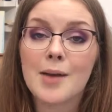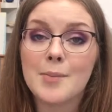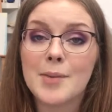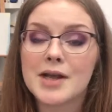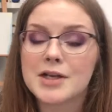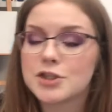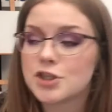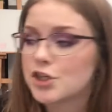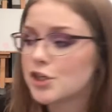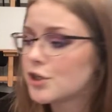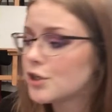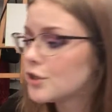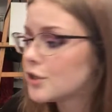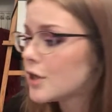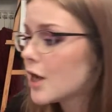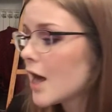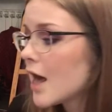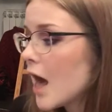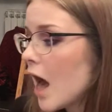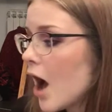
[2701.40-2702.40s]
I mentioned,
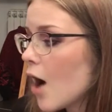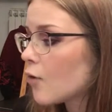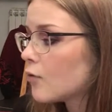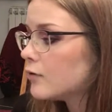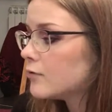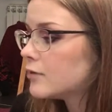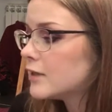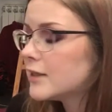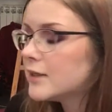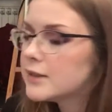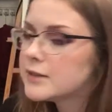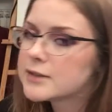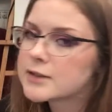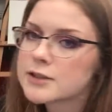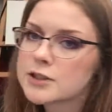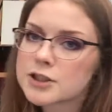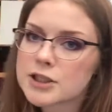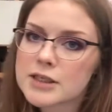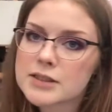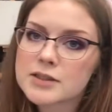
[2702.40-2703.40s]
I would really
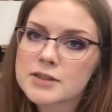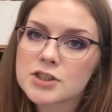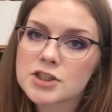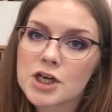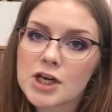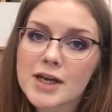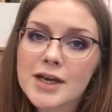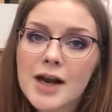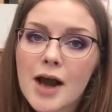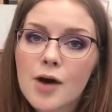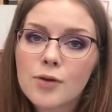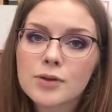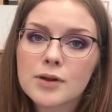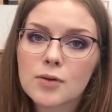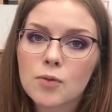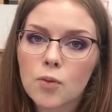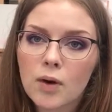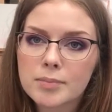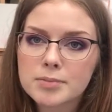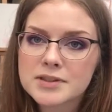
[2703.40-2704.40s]
suggest checking out
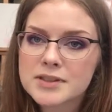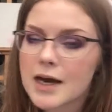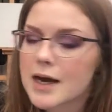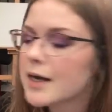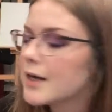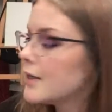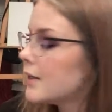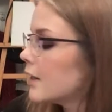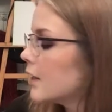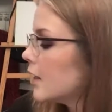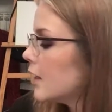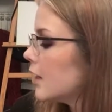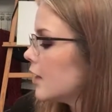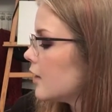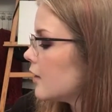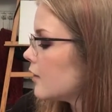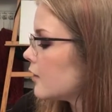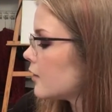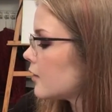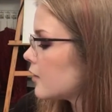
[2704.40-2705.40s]
their website,
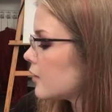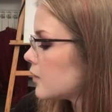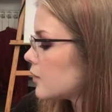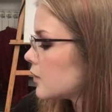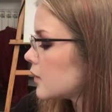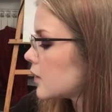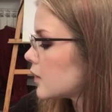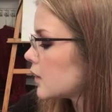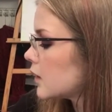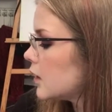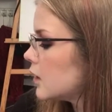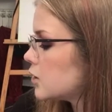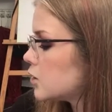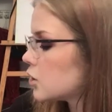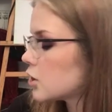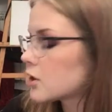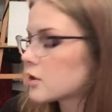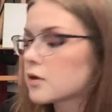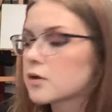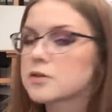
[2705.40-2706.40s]
the Geek
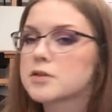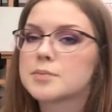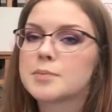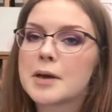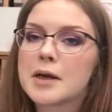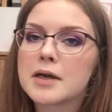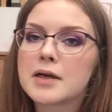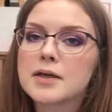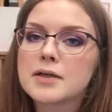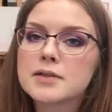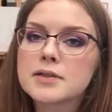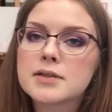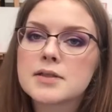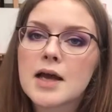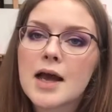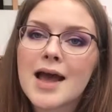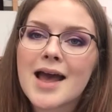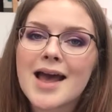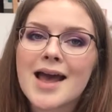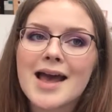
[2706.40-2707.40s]
Chic Cosmetics.
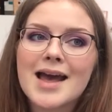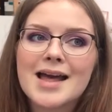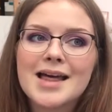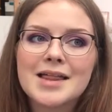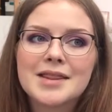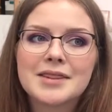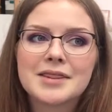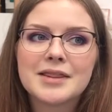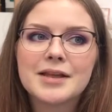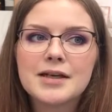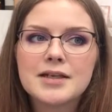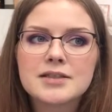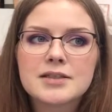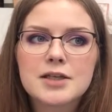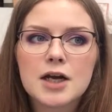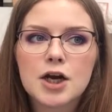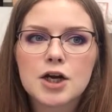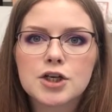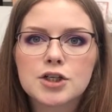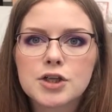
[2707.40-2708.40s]

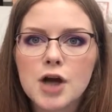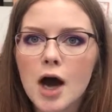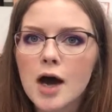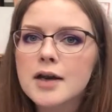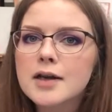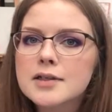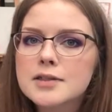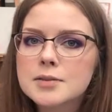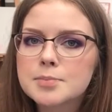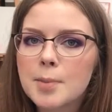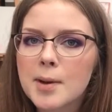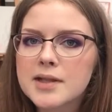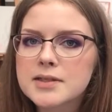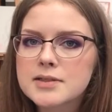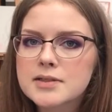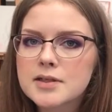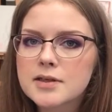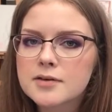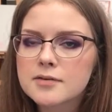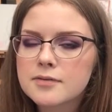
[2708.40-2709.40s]
These are not
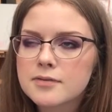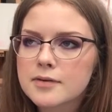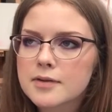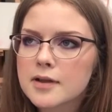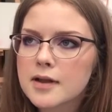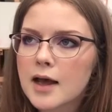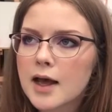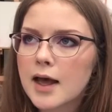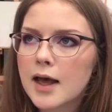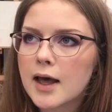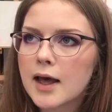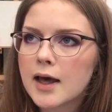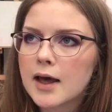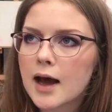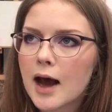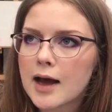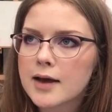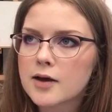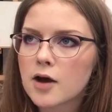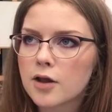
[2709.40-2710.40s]
expensive.
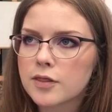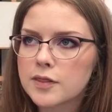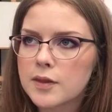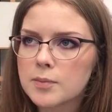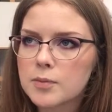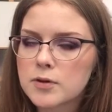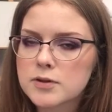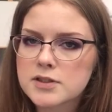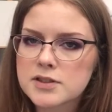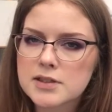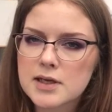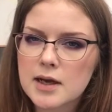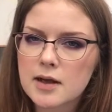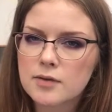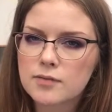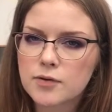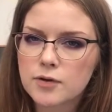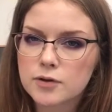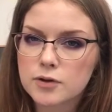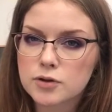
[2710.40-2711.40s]
Like, I got them on
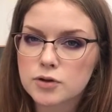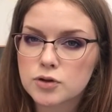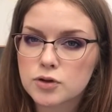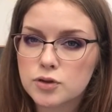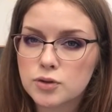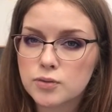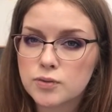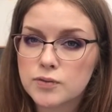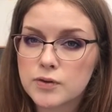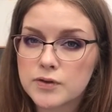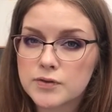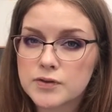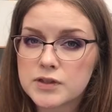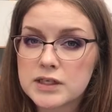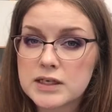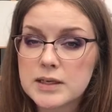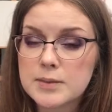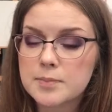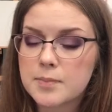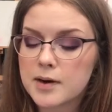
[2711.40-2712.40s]
sale for
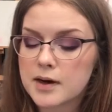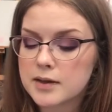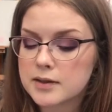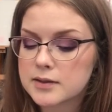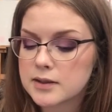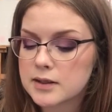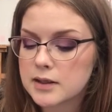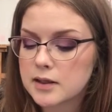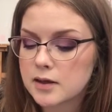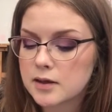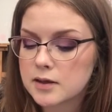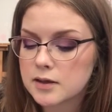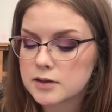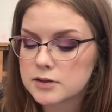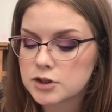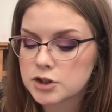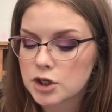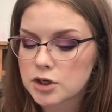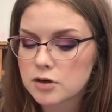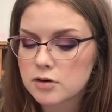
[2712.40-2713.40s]
$250, but
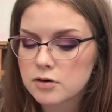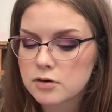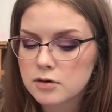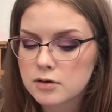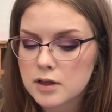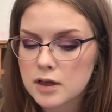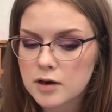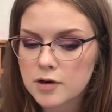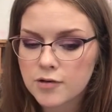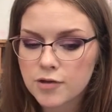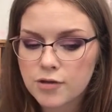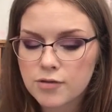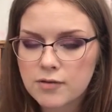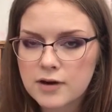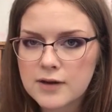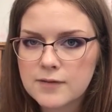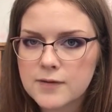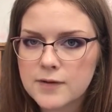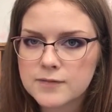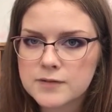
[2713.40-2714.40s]
in general they're
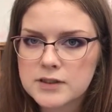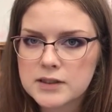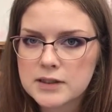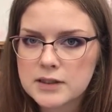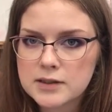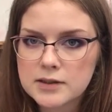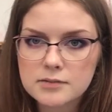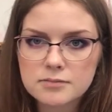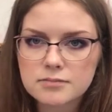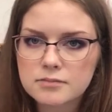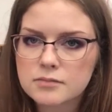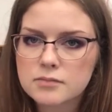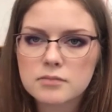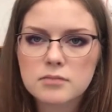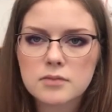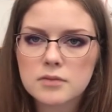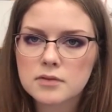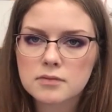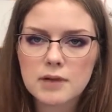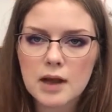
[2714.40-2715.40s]
$350
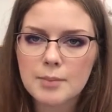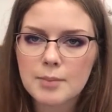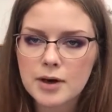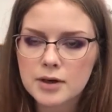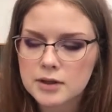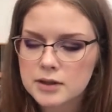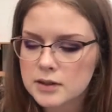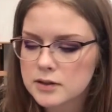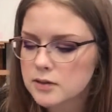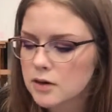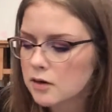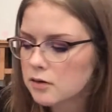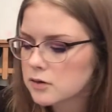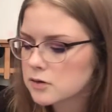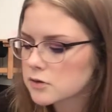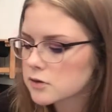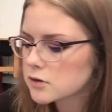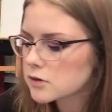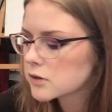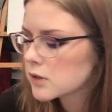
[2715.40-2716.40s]
American
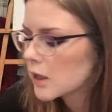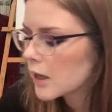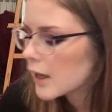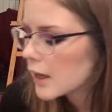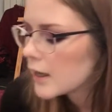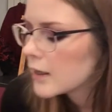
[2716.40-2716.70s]
dollars.